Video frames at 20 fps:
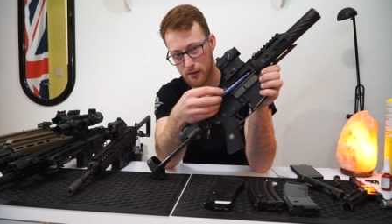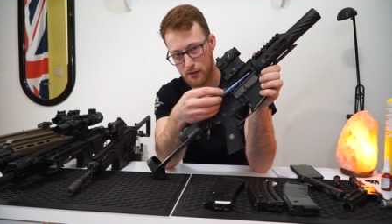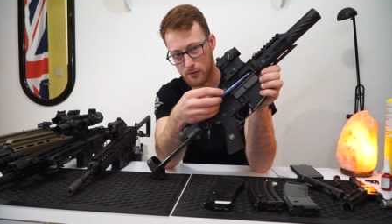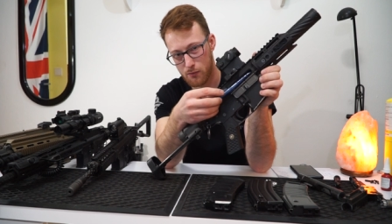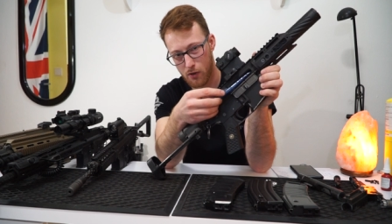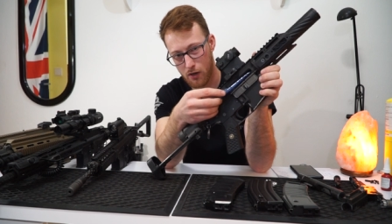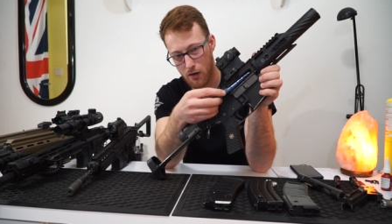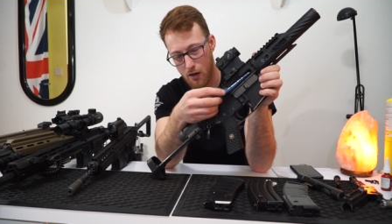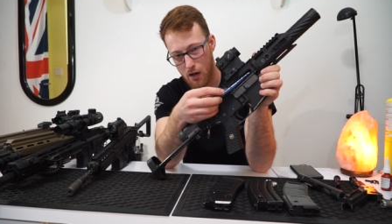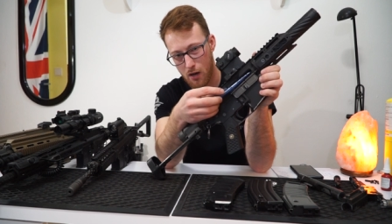
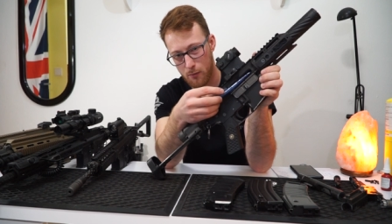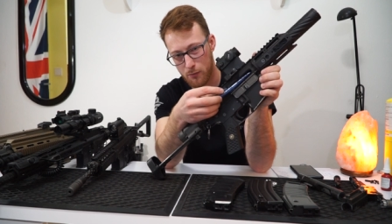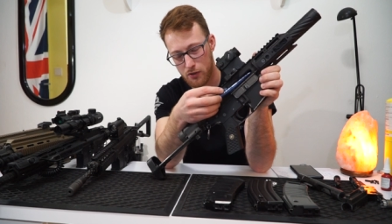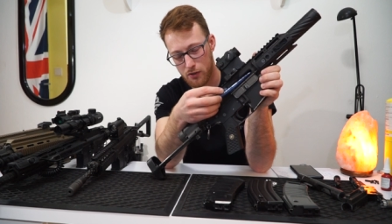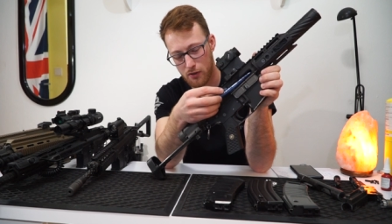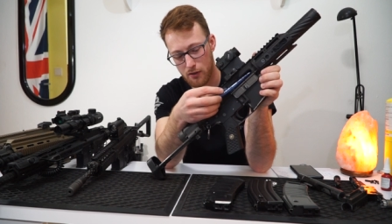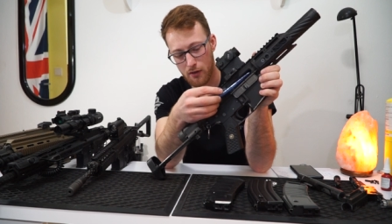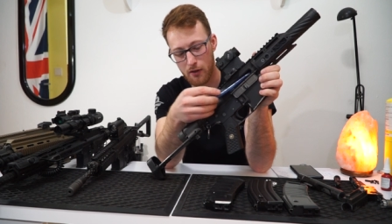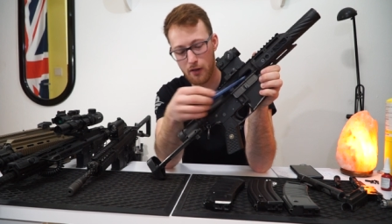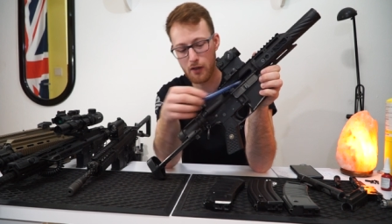that's one
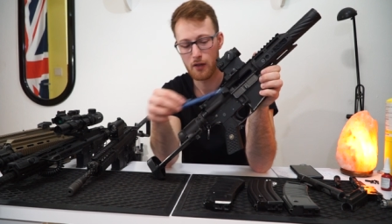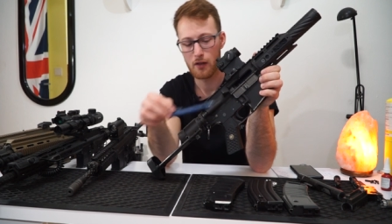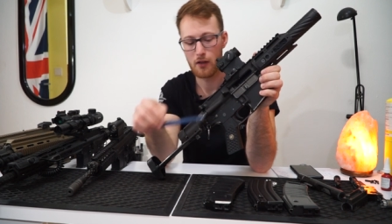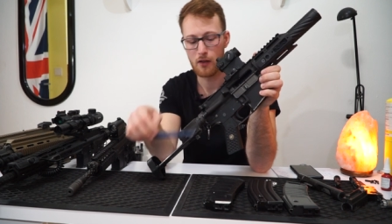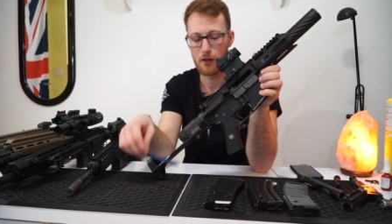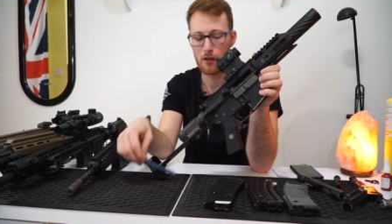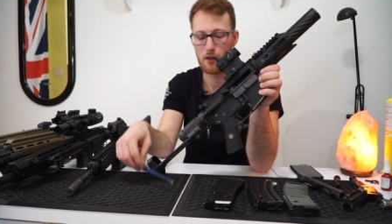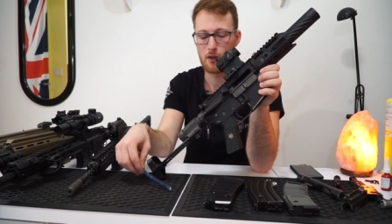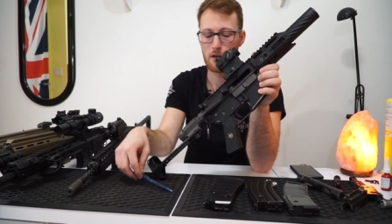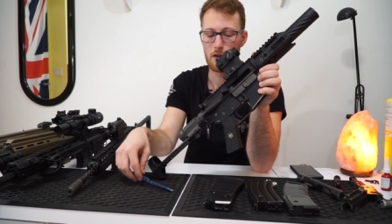option,
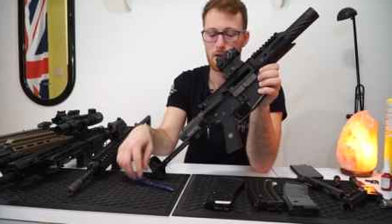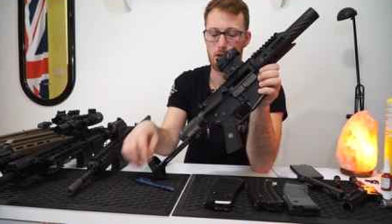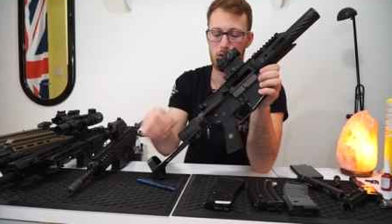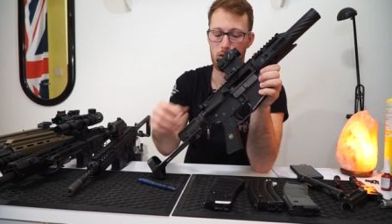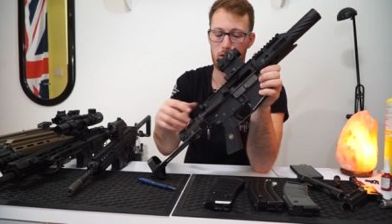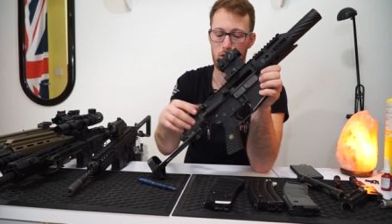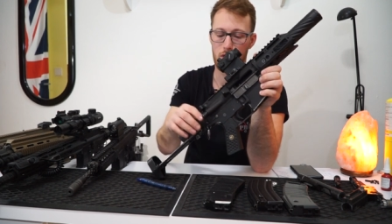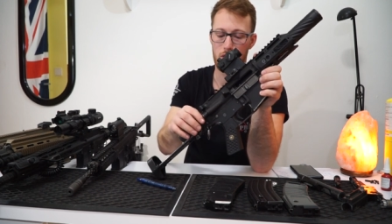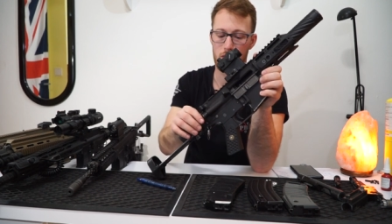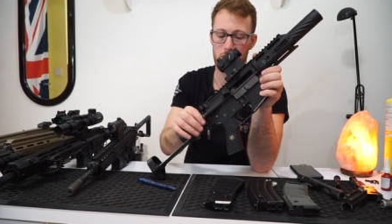
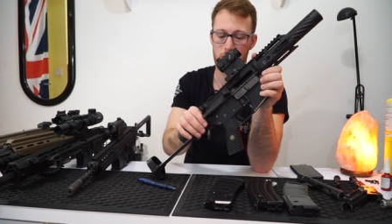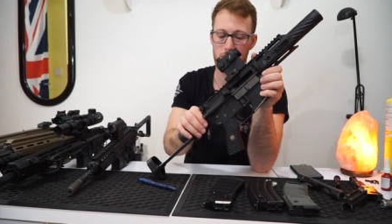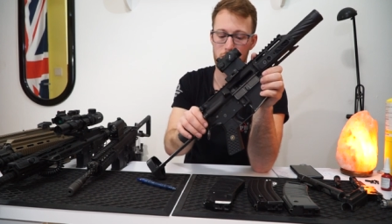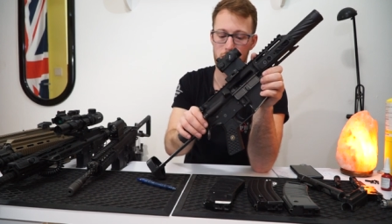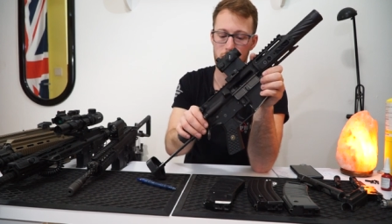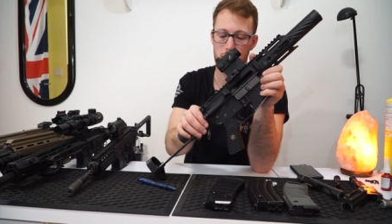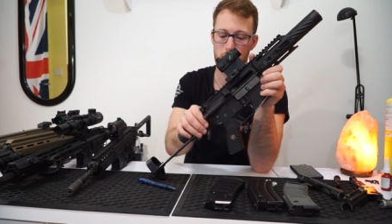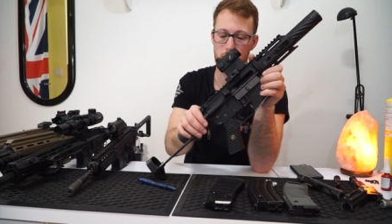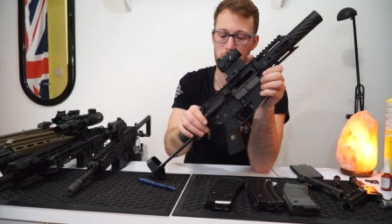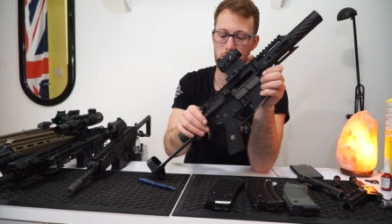
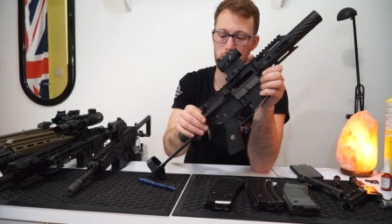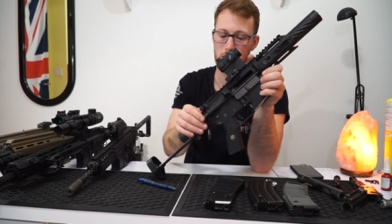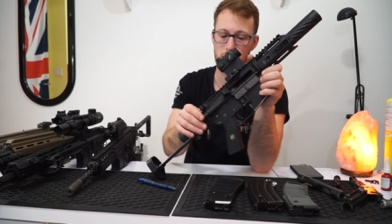or